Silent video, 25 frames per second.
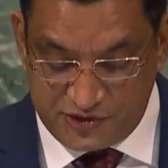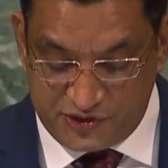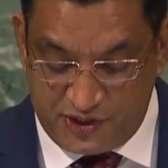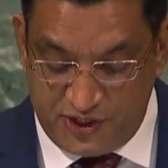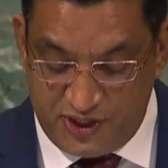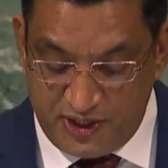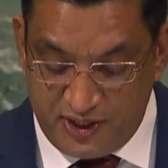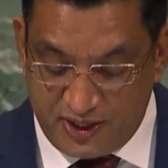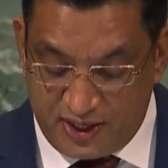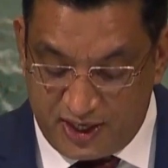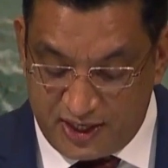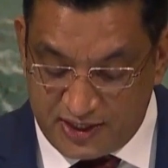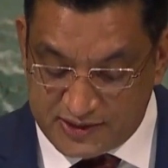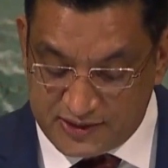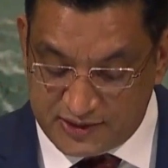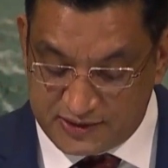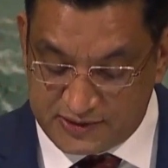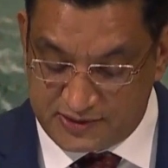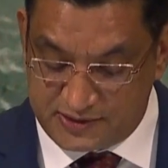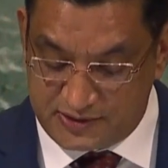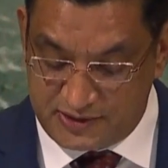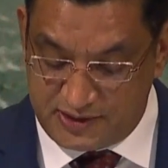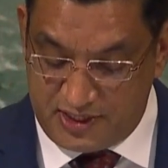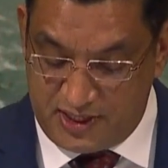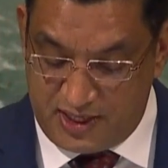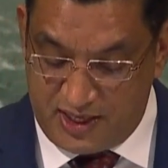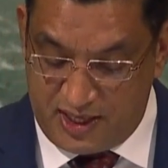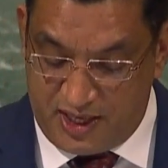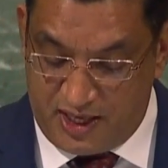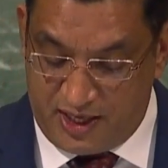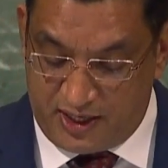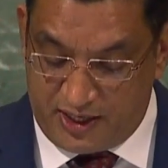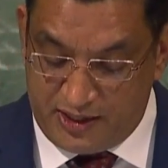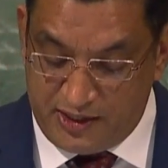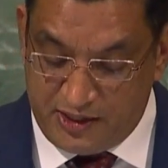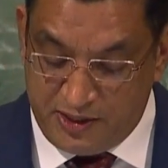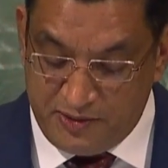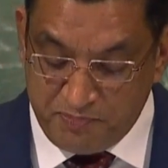Seagrasses
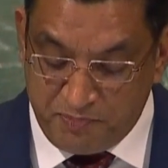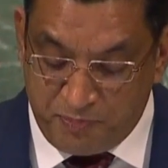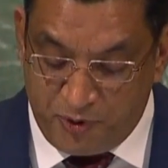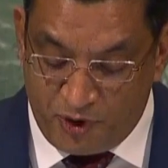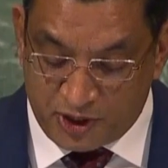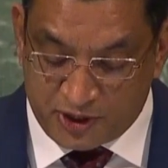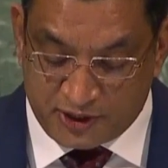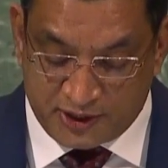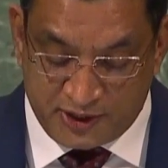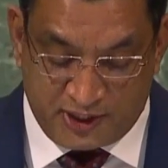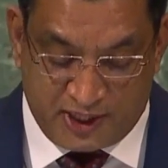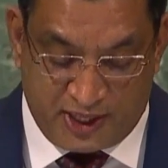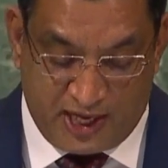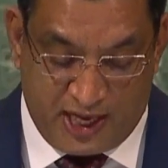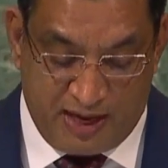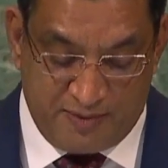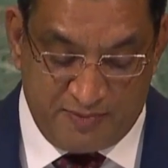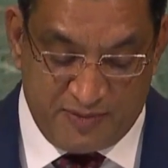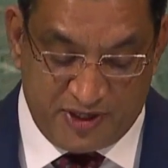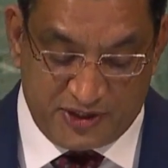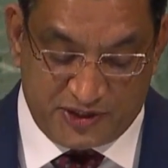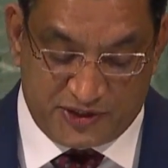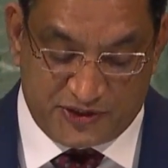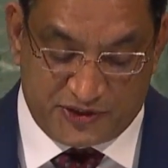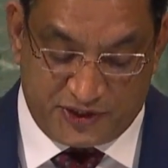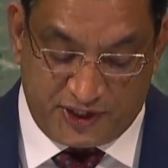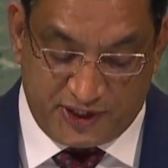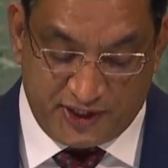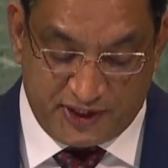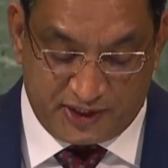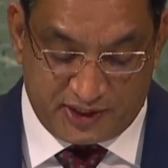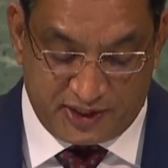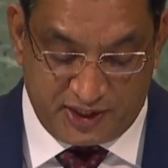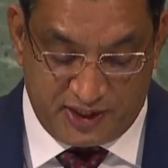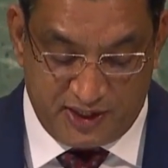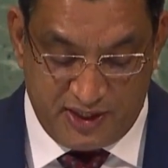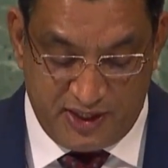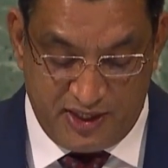are an important carbon sink
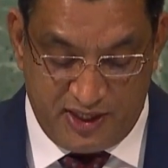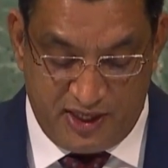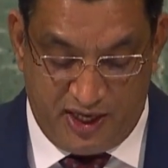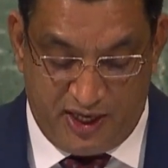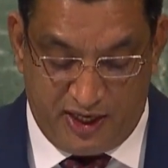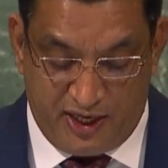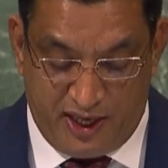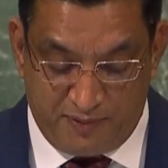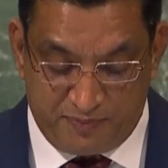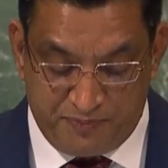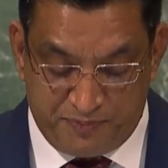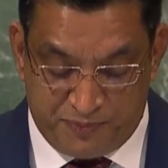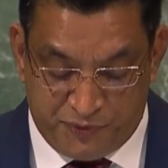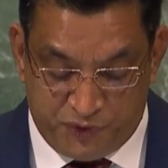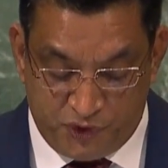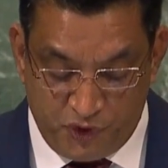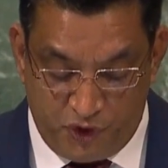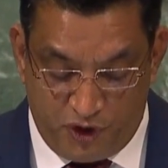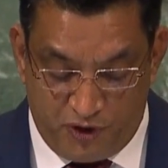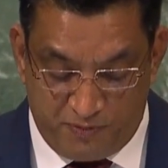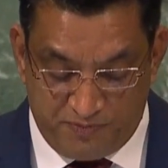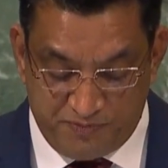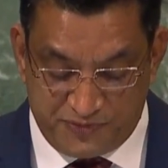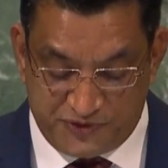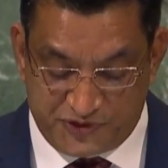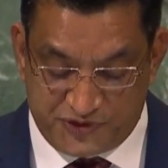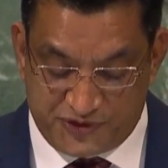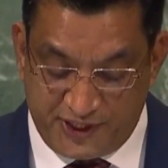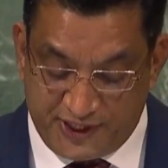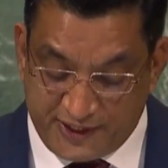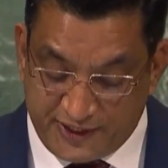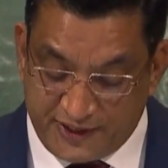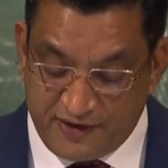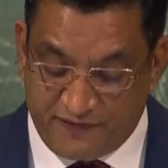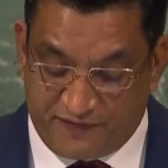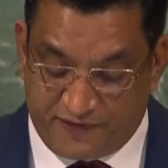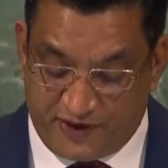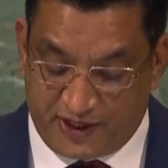and absorb
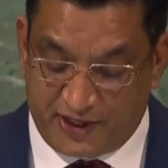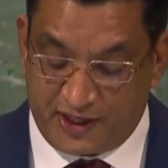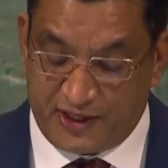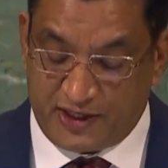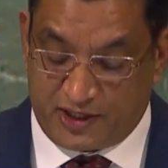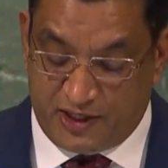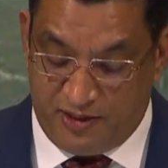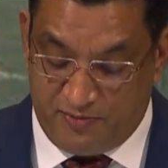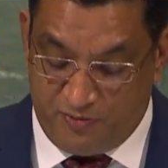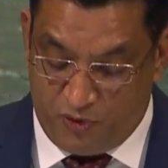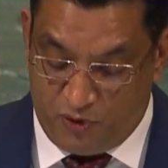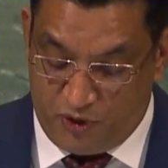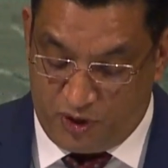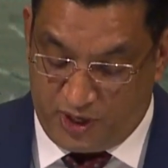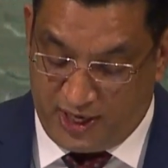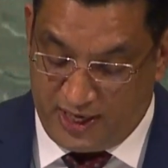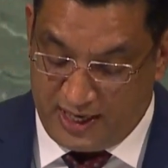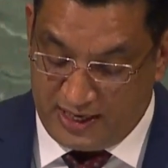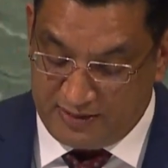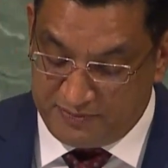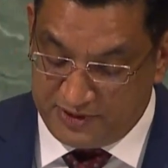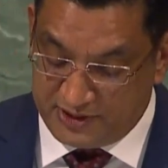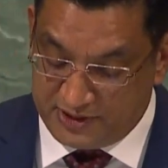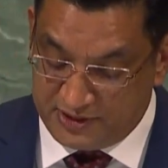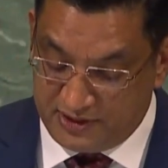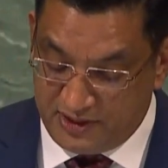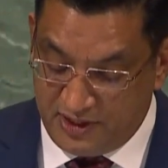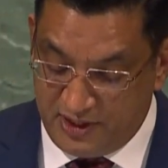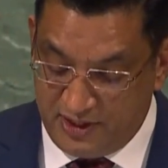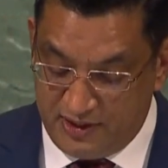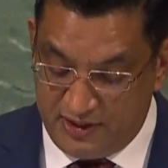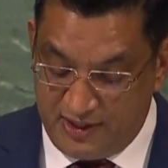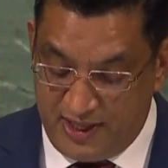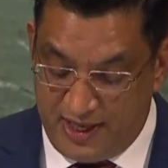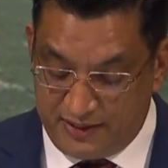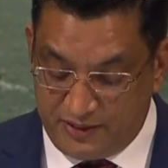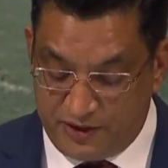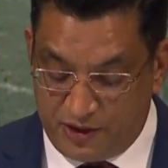significantly more carbon
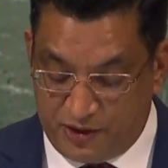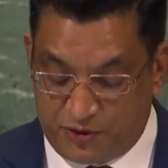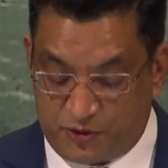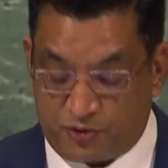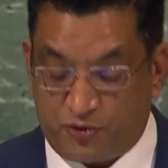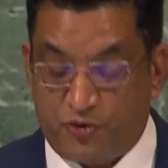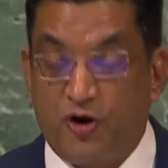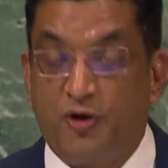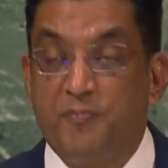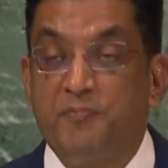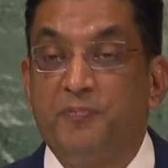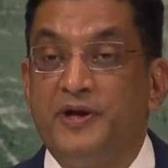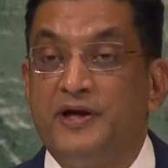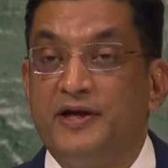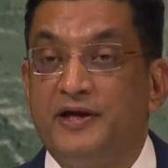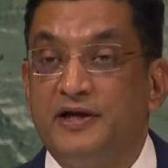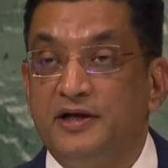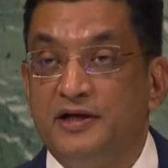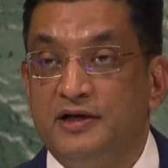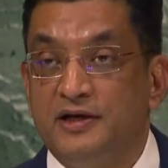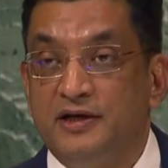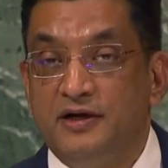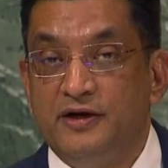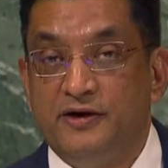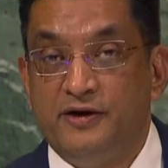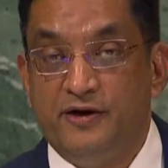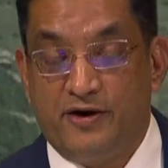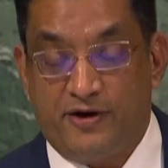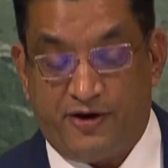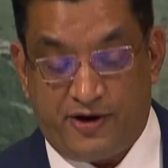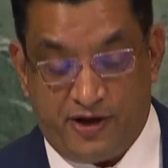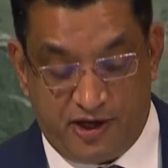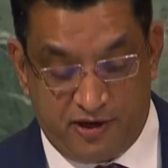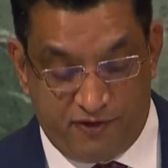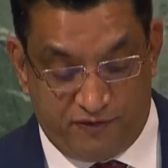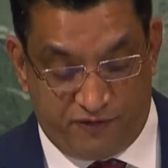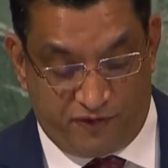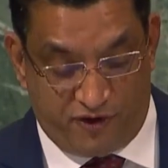than the tropical
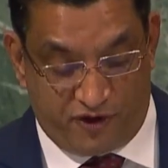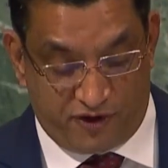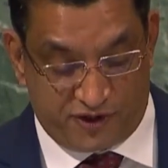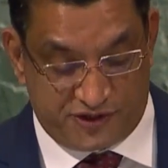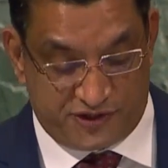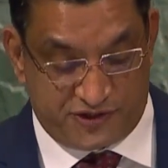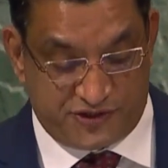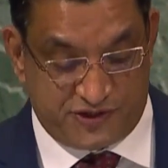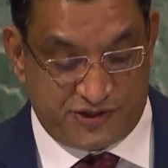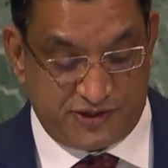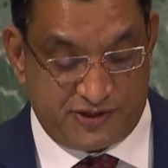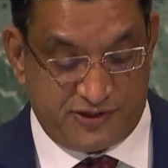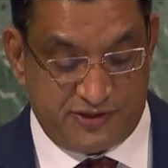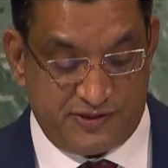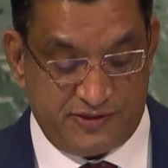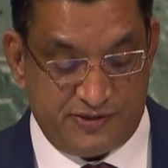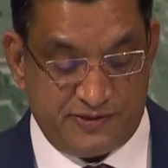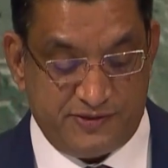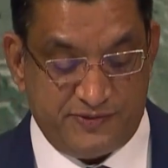rainforest.